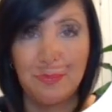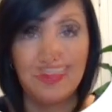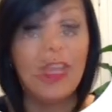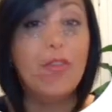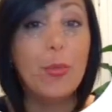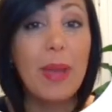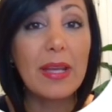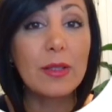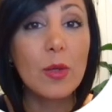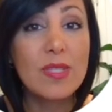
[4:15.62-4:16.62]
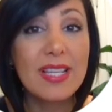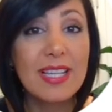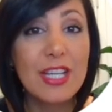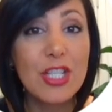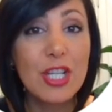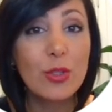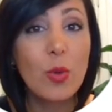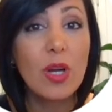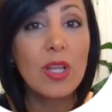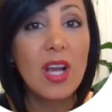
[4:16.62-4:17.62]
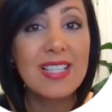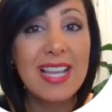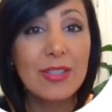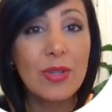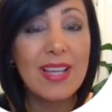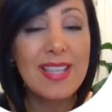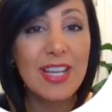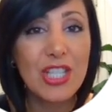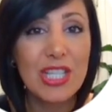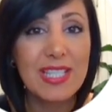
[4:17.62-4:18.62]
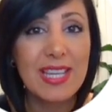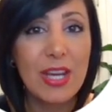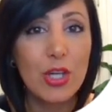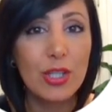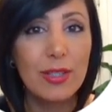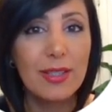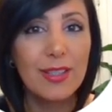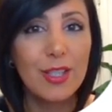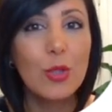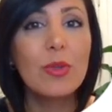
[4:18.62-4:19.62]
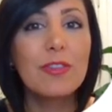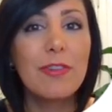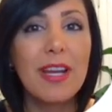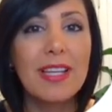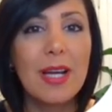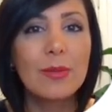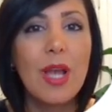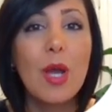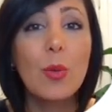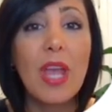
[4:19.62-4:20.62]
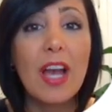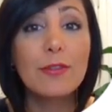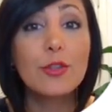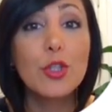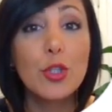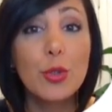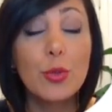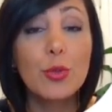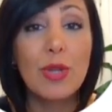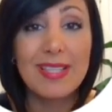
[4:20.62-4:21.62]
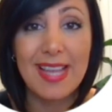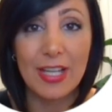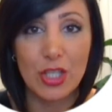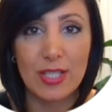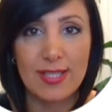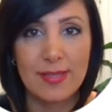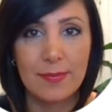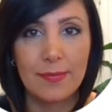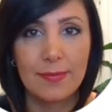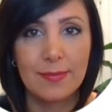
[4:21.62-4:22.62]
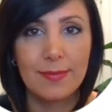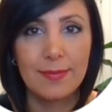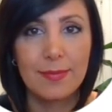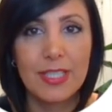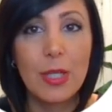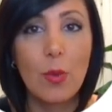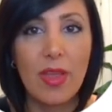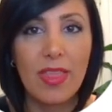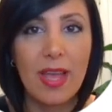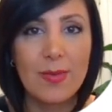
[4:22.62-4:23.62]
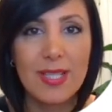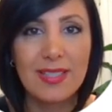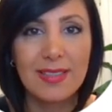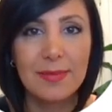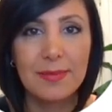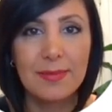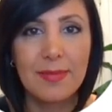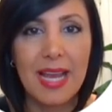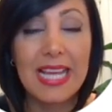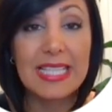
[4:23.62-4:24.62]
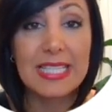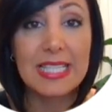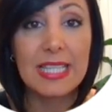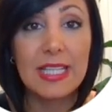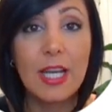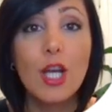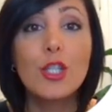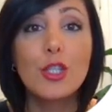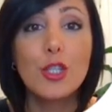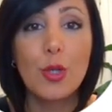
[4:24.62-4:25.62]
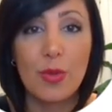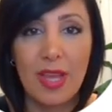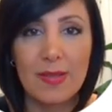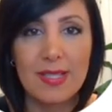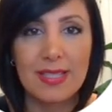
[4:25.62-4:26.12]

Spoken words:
If you pay close attention to our logs and transactions here, you will find out we have two transactions, T1000 and T2000.